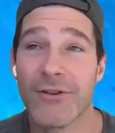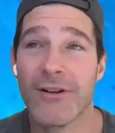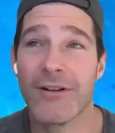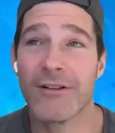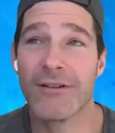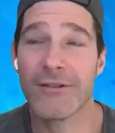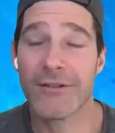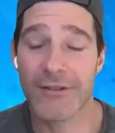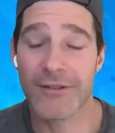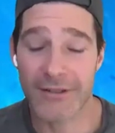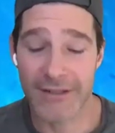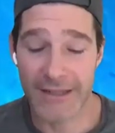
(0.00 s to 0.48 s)
a
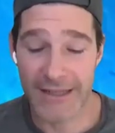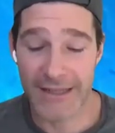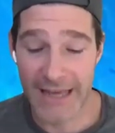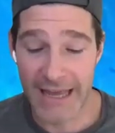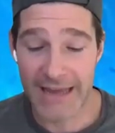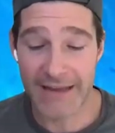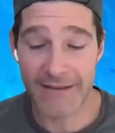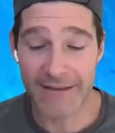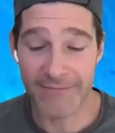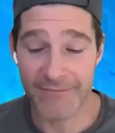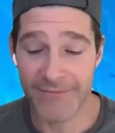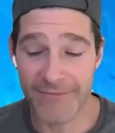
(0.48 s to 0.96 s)
stronger
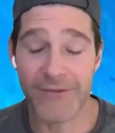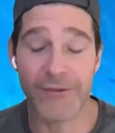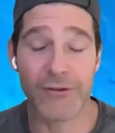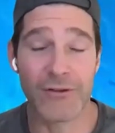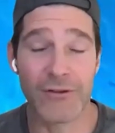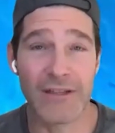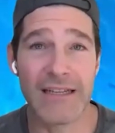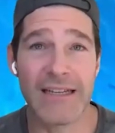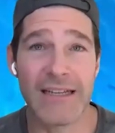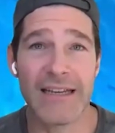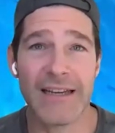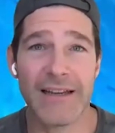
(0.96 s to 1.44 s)
game
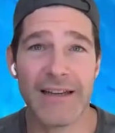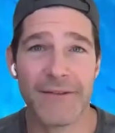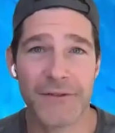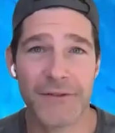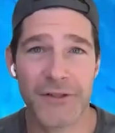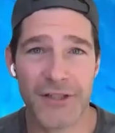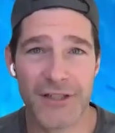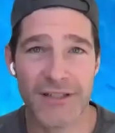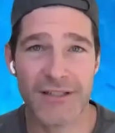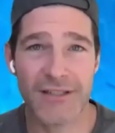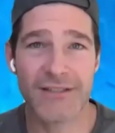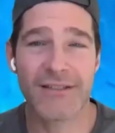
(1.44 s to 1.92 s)
for Leah
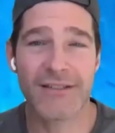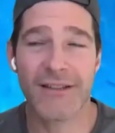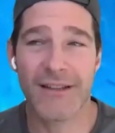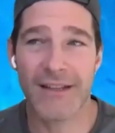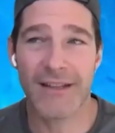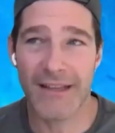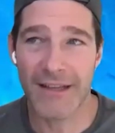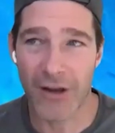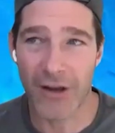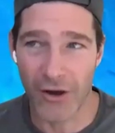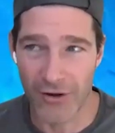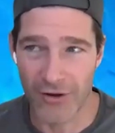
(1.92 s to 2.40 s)
if she's
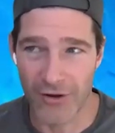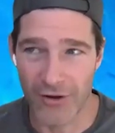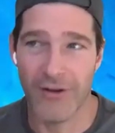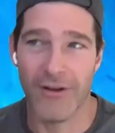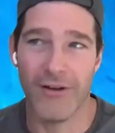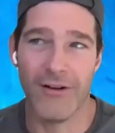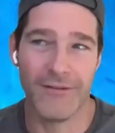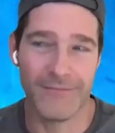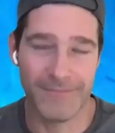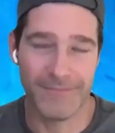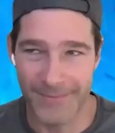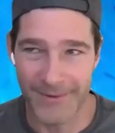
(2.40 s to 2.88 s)

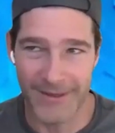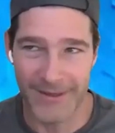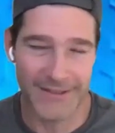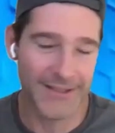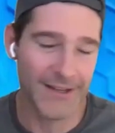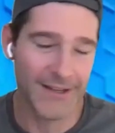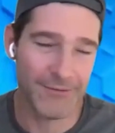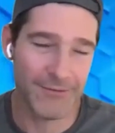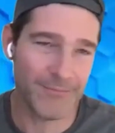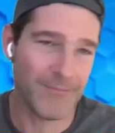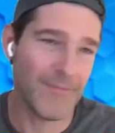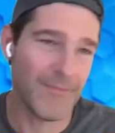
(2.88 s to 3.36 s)

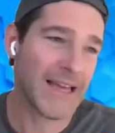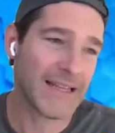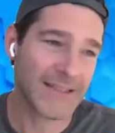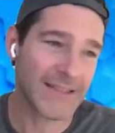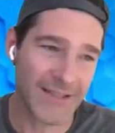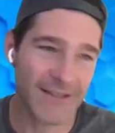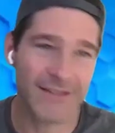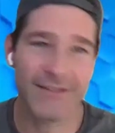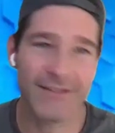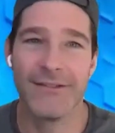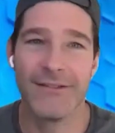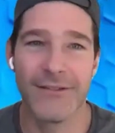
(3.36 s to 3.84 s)

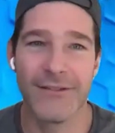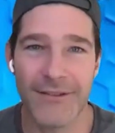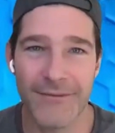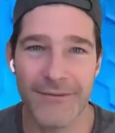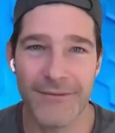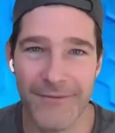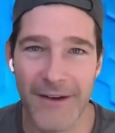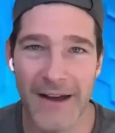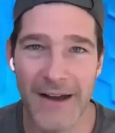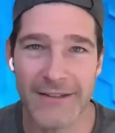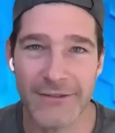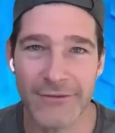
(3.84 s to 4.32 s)
makes it to
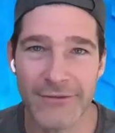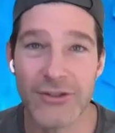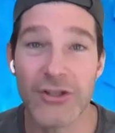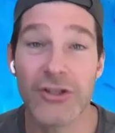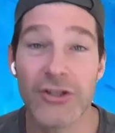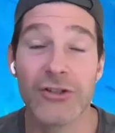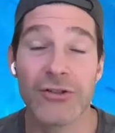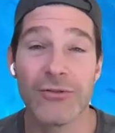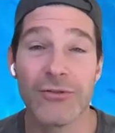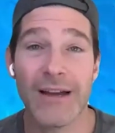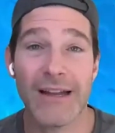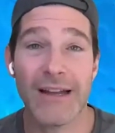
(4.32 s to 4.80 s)
the final
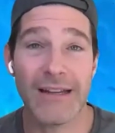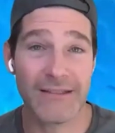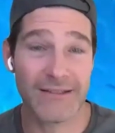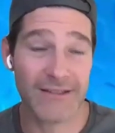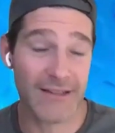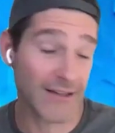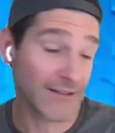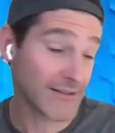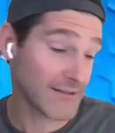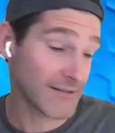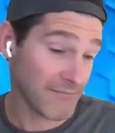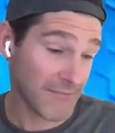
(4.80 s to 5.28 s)
two and
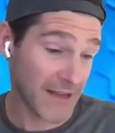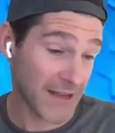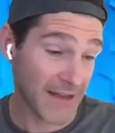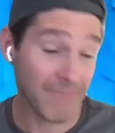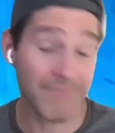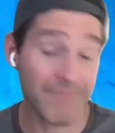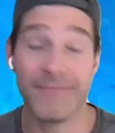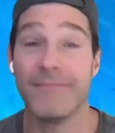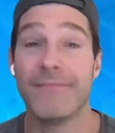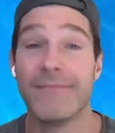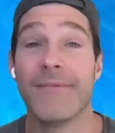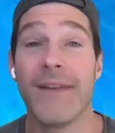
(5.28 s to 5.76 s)
says,
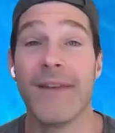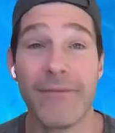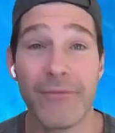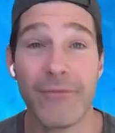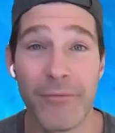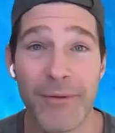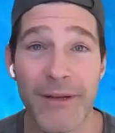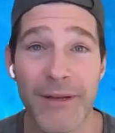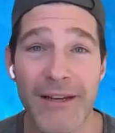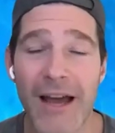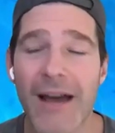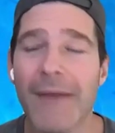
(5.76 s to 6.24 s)
I've
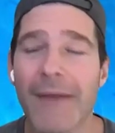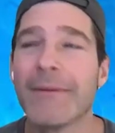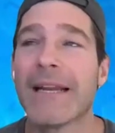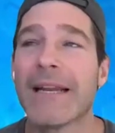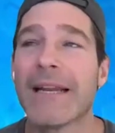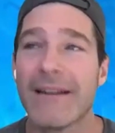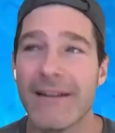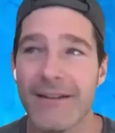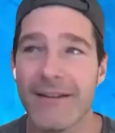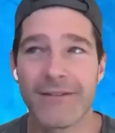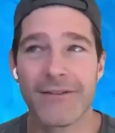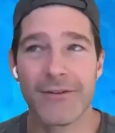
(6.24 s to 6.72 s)
never been
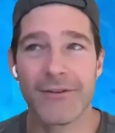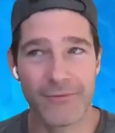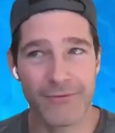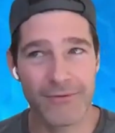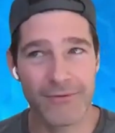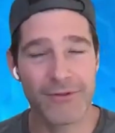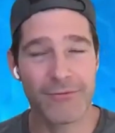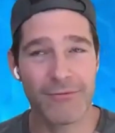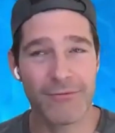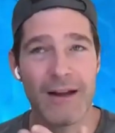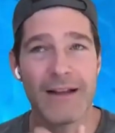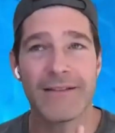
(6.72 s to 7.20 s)
nominated.
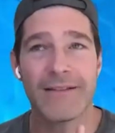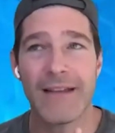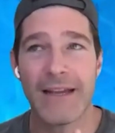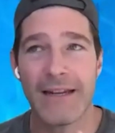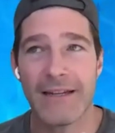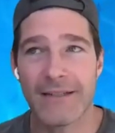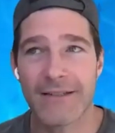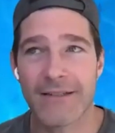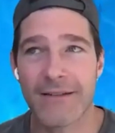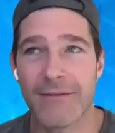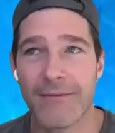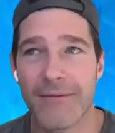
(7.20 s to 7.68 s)
You're right.
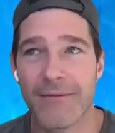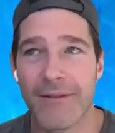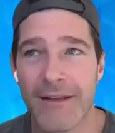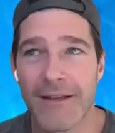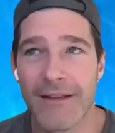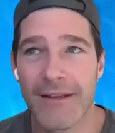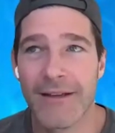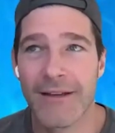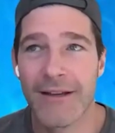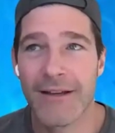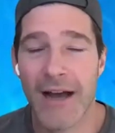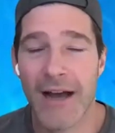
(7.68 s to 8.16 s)
That is a